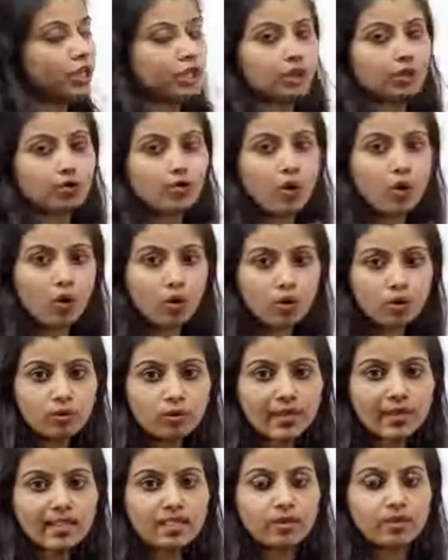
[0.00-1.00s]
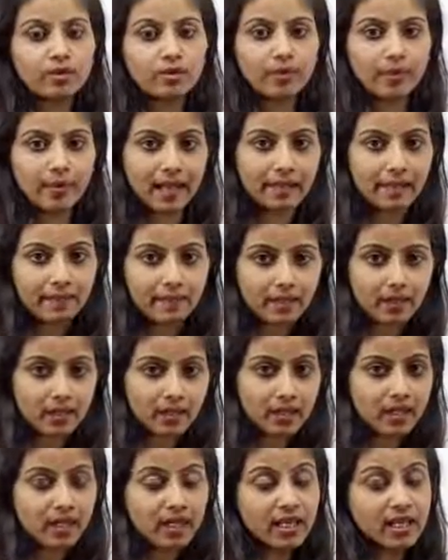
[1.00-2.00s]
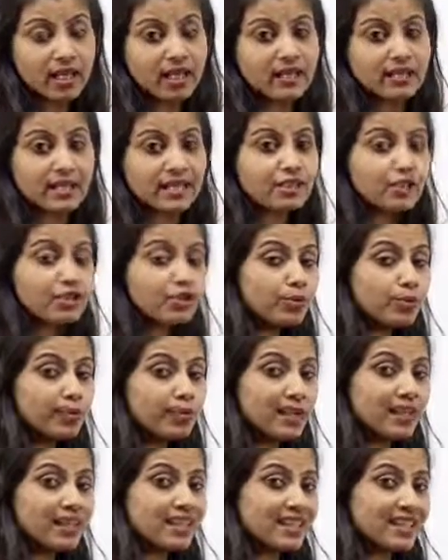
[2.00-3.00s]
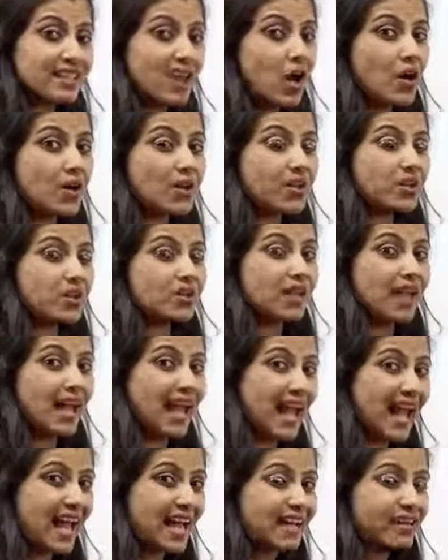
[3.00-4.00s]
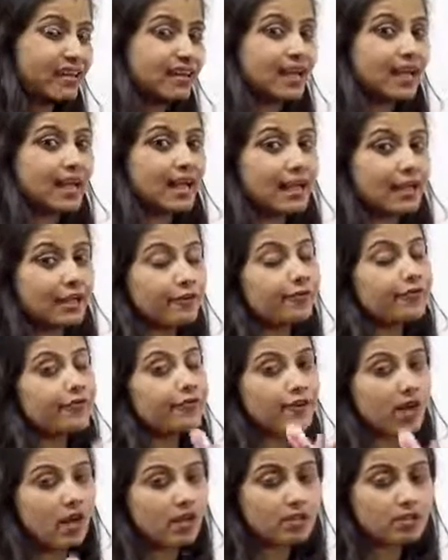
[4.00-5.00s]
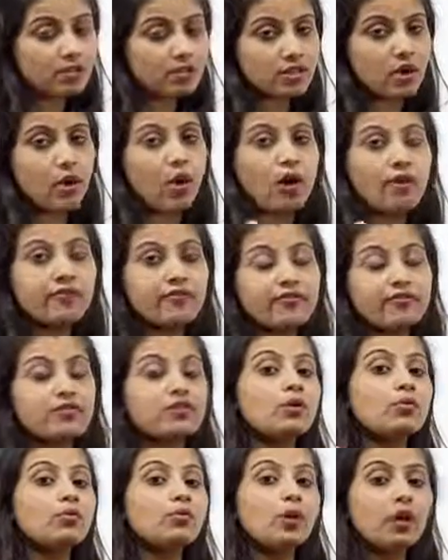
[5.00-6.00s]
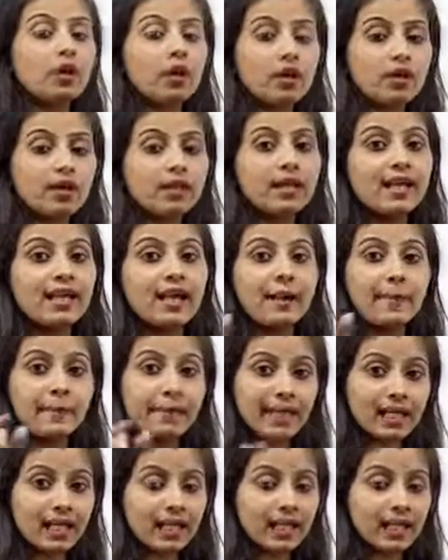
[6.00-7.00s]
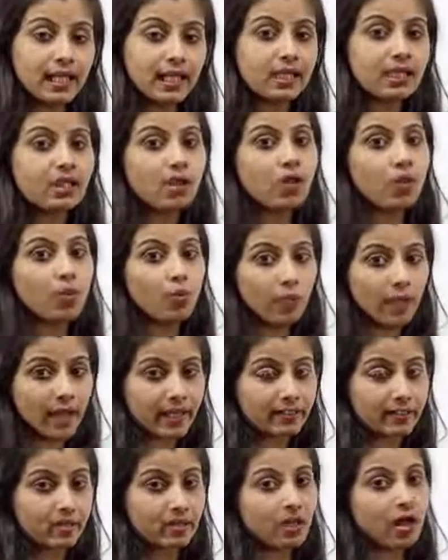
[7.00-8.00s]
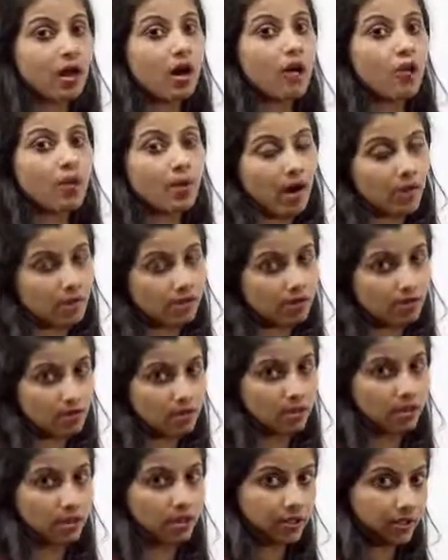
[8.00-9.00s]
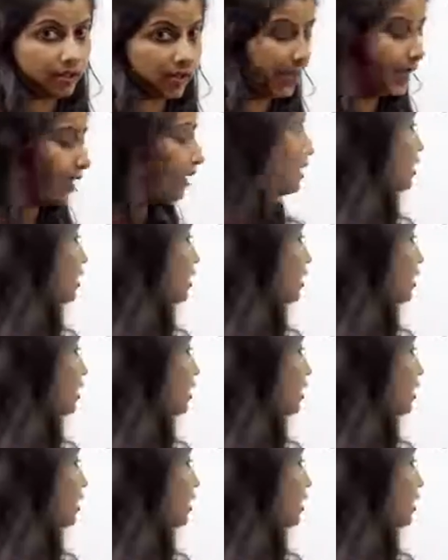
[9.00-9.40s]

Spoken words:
you always remember that you place the article an in front of the word beginning with a vowel. Okay,